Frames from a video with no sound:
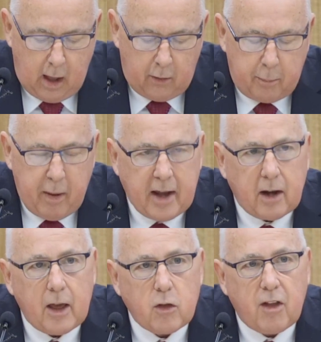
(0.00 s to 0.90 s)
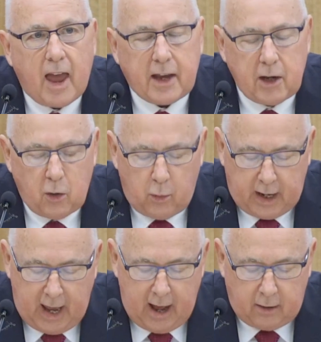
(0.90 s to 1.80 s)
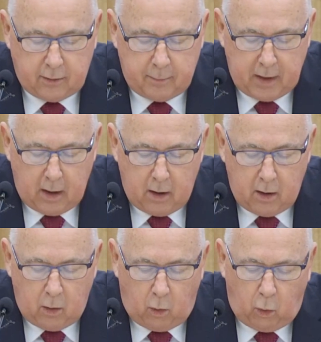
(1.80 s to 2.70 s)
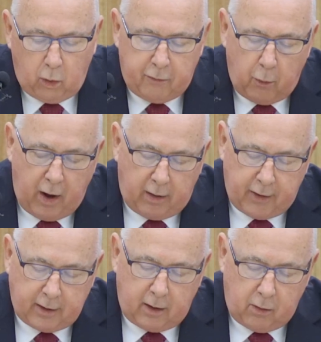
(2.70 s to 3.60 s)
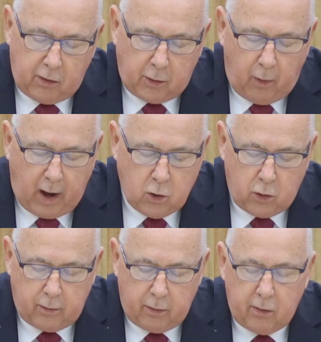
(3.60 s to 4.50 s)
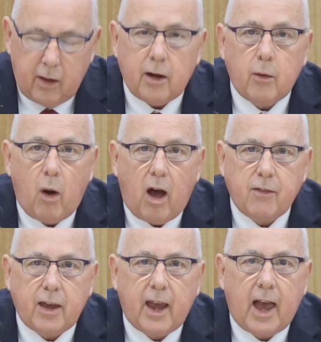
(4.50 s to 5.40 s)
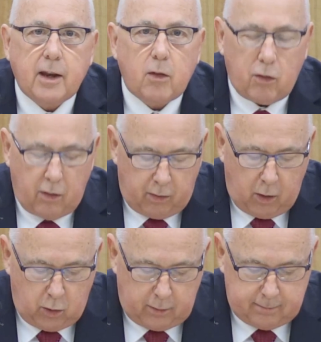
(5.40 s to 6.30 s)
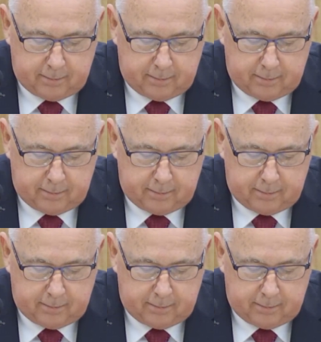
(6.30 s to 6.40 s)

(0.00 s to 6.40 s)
The panel has taken into account all of the relevant considerations in arriving at its decision.